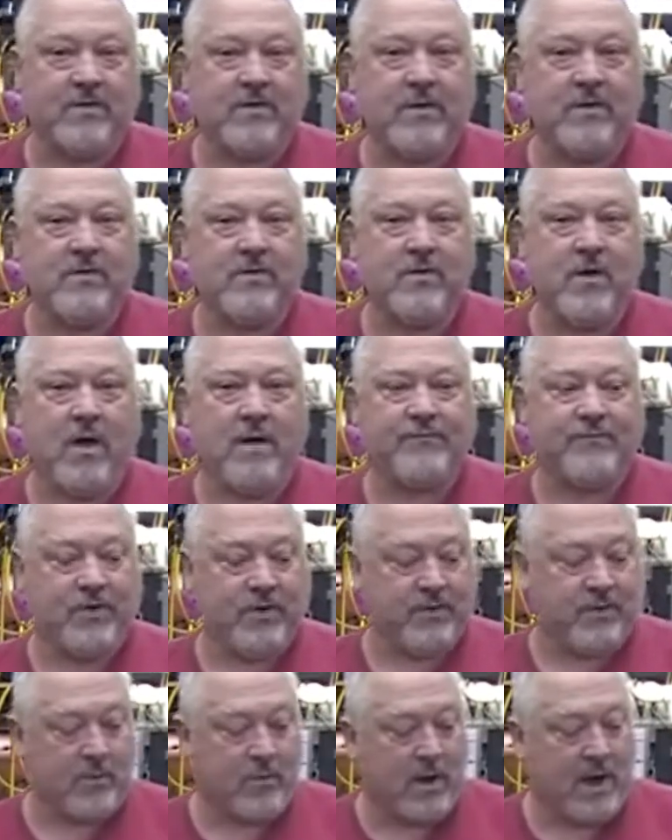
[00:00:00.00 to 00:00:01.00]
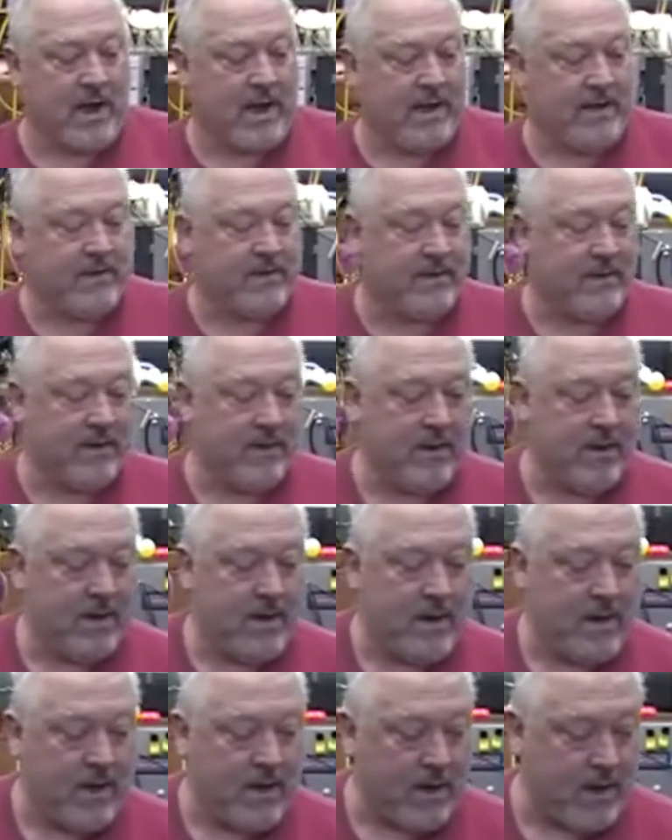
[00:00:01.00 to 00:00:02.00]
This is off to the right,
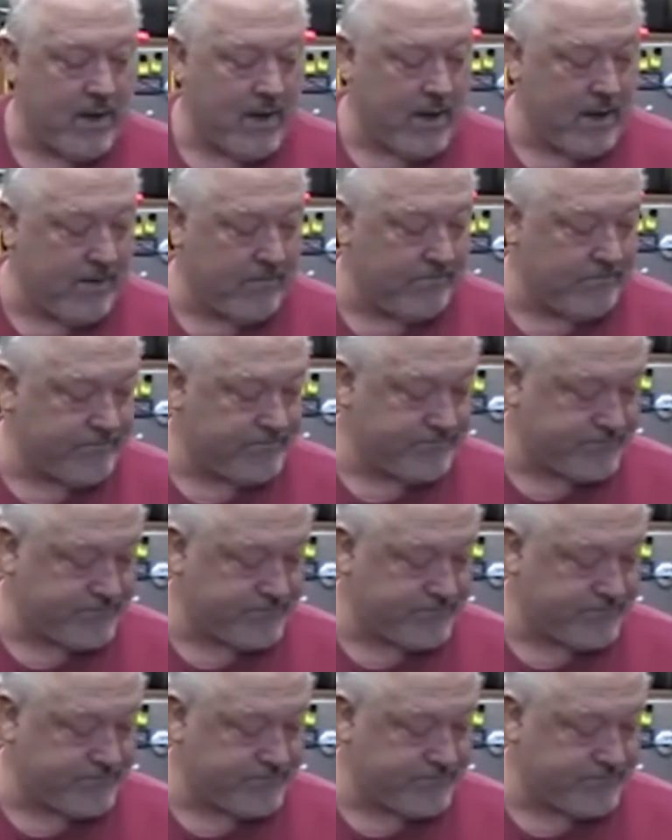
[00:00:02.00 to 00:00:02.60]
and